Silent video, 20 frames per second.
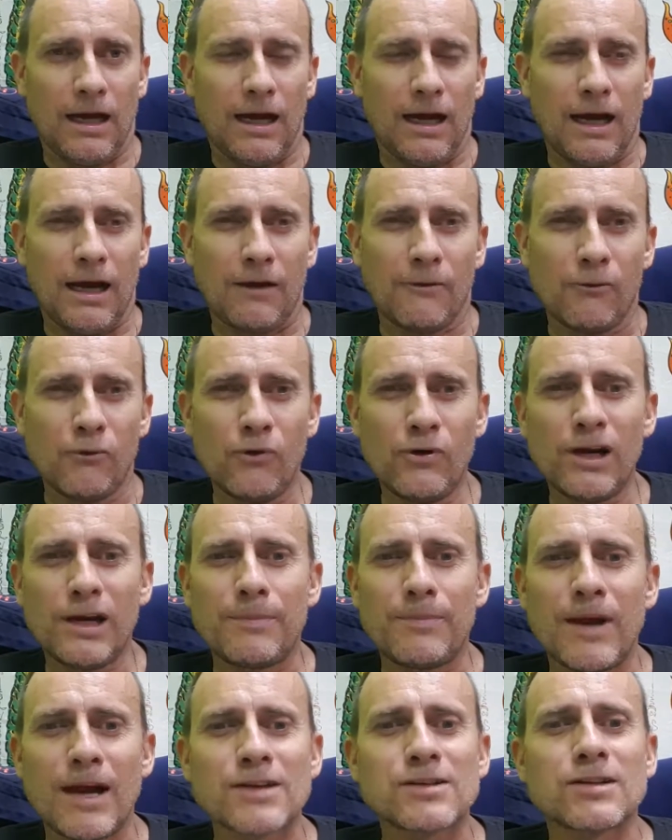are really
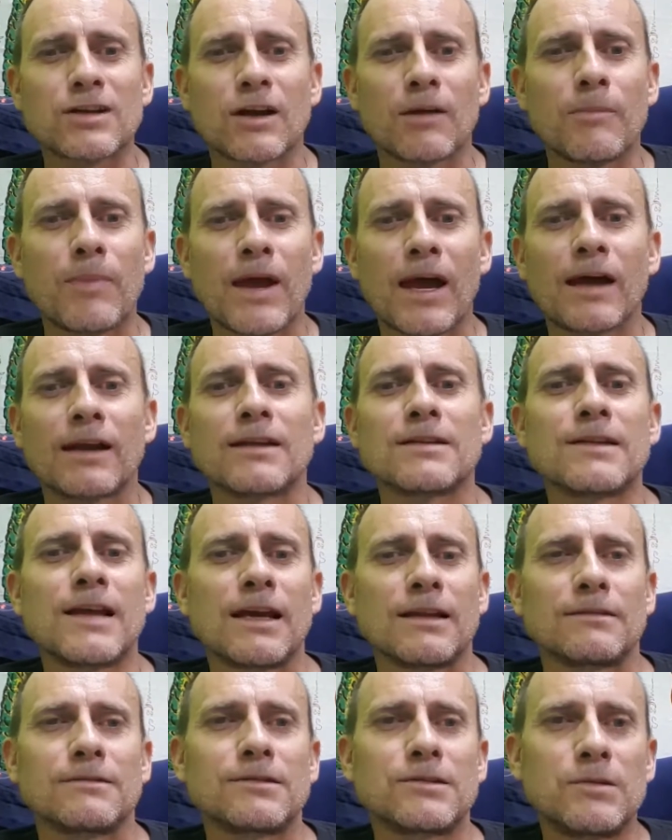passionate about, and
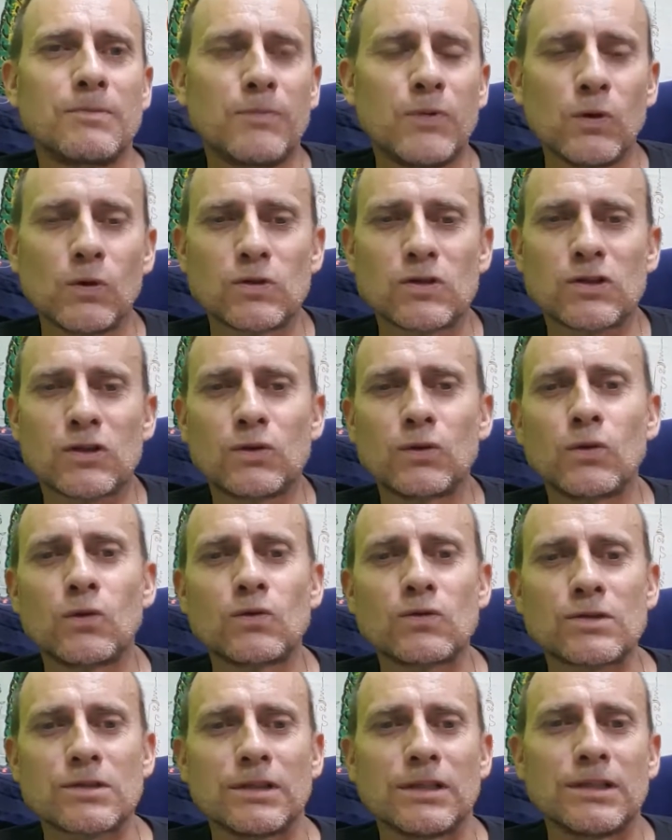that's to build
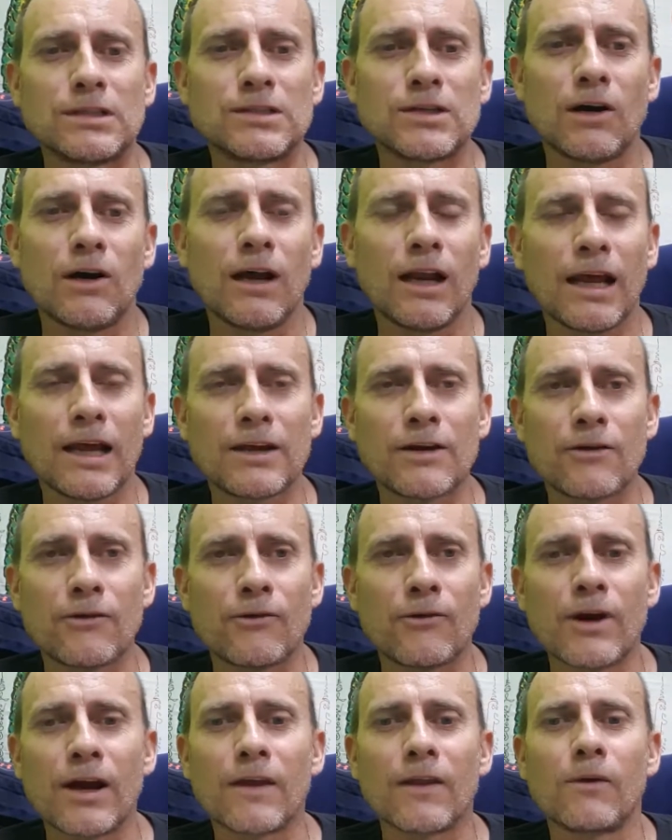schools in Thailand and
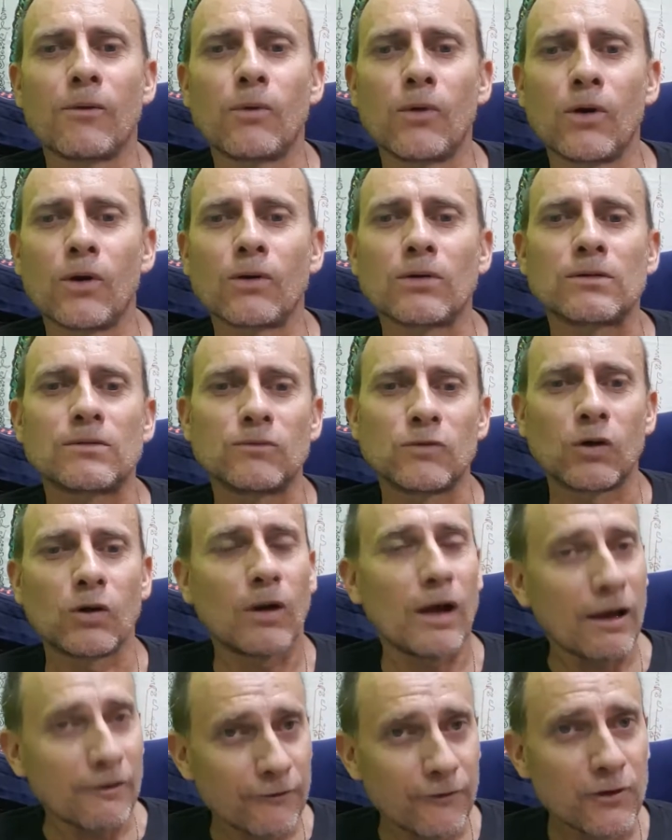around the world.
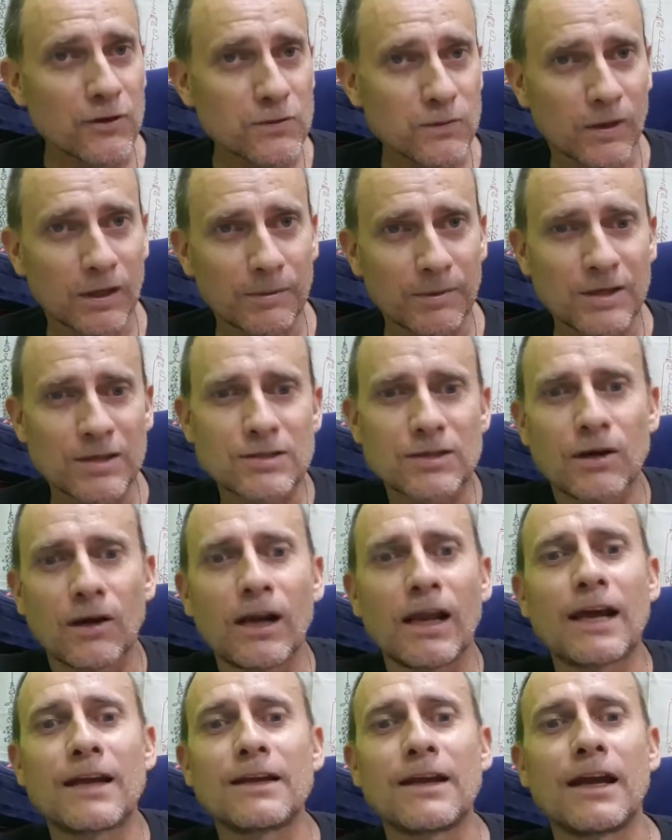Well, our first one will be in
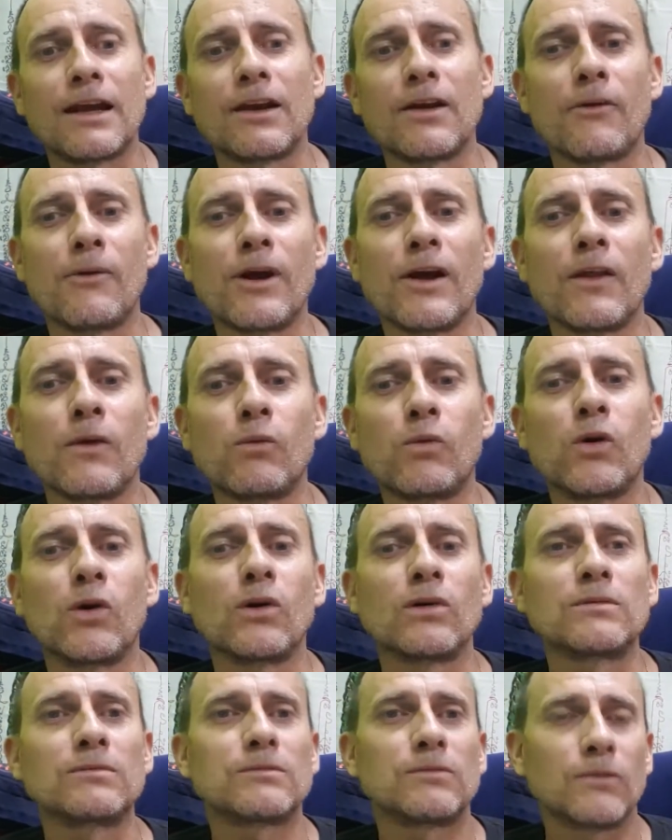Thailand and around the
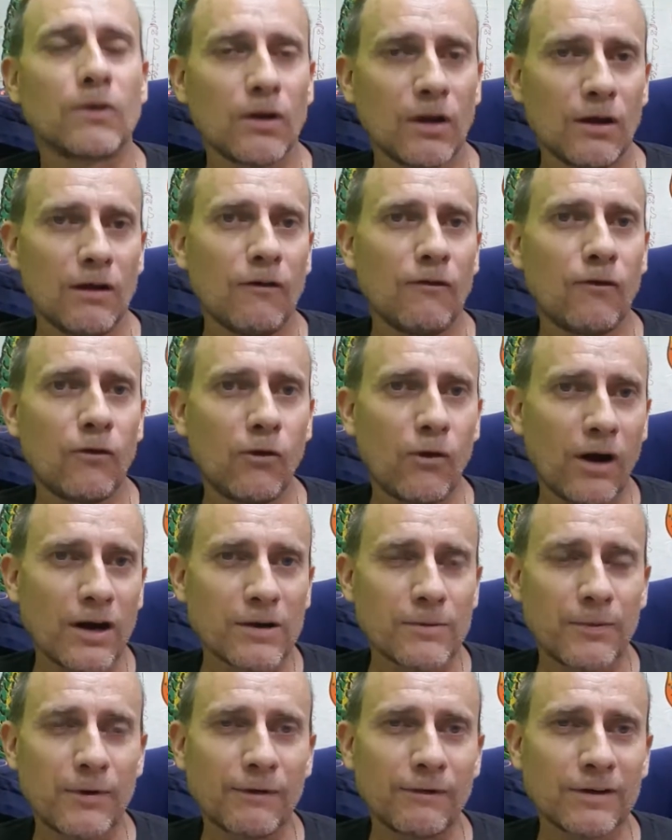world for
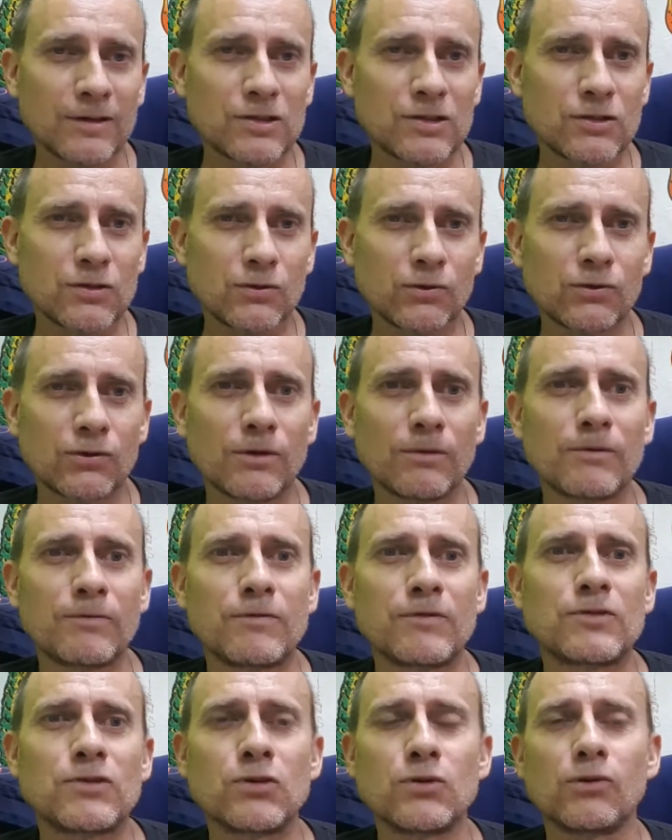underprivileged children,
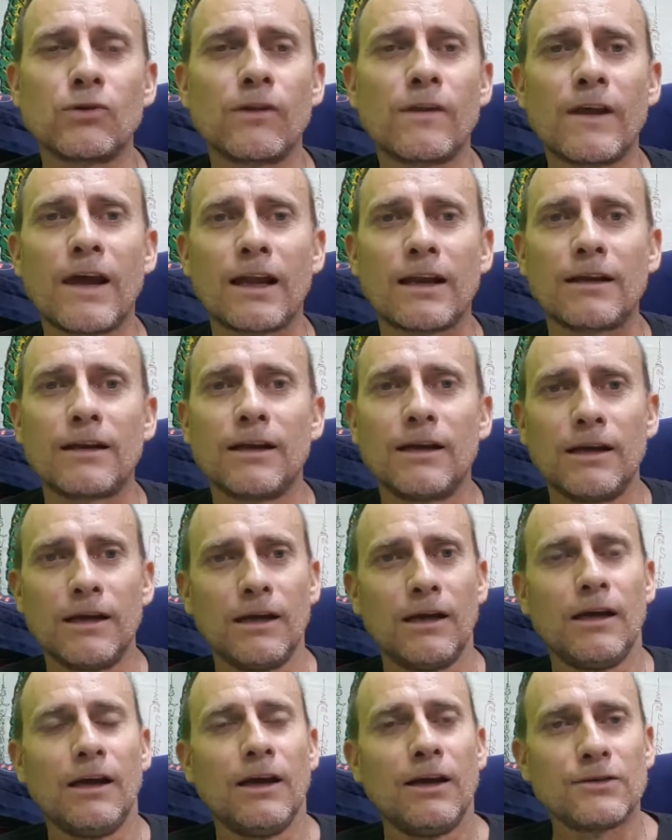for children that
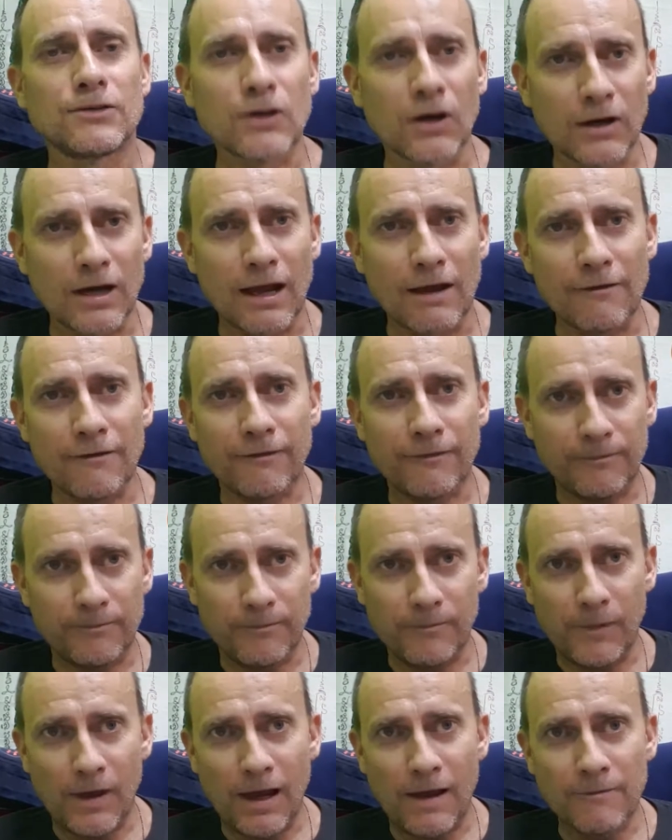don't
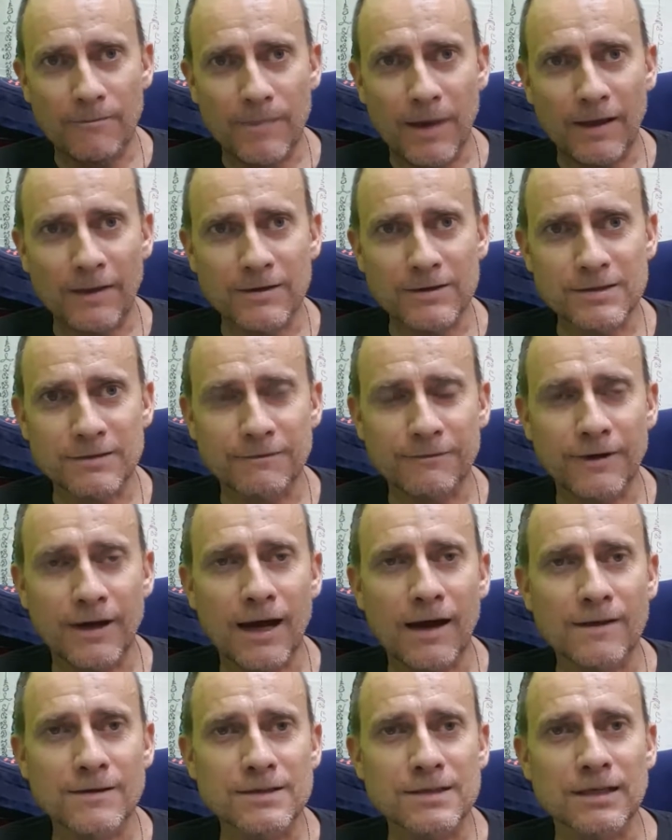have mothers and
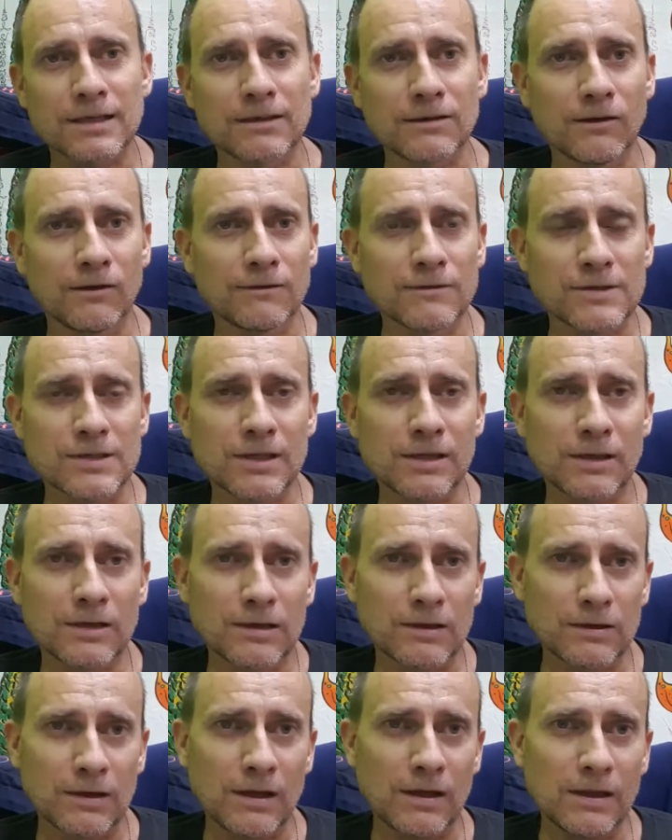fathers, and obviously
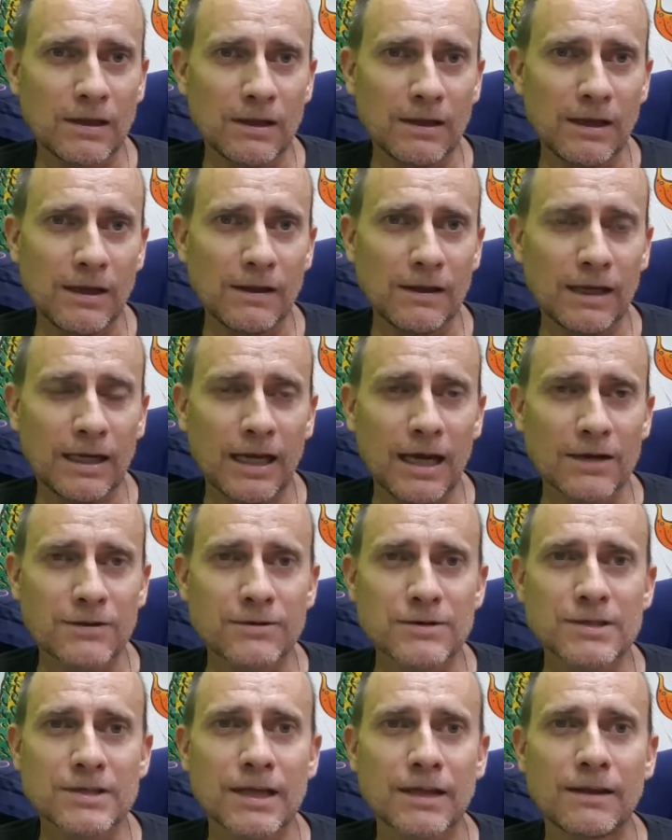in the
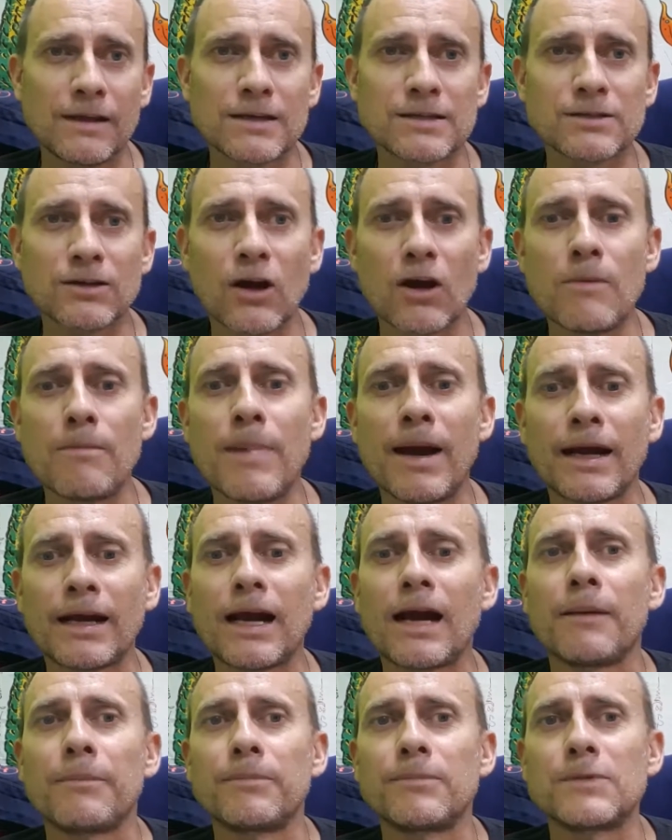countries that there's no
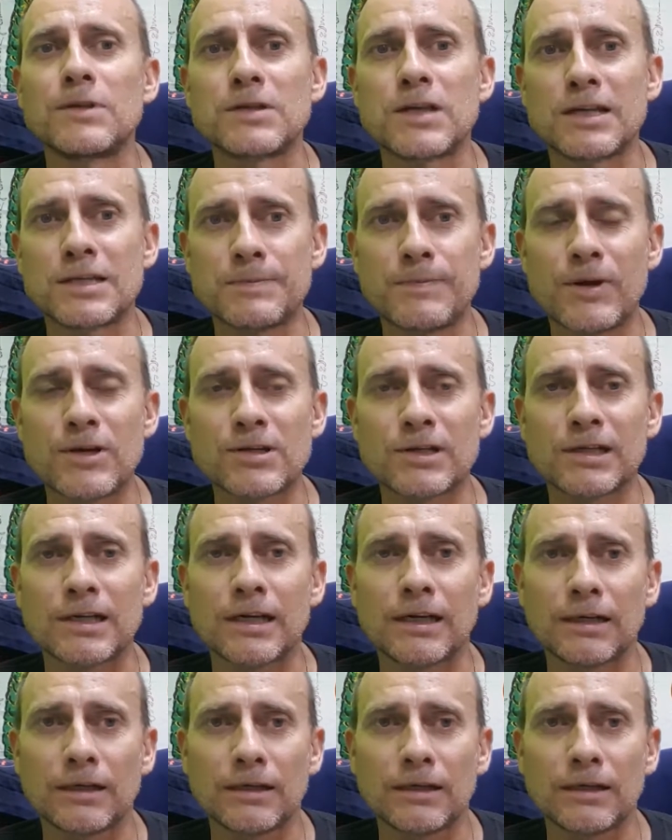backup, especially.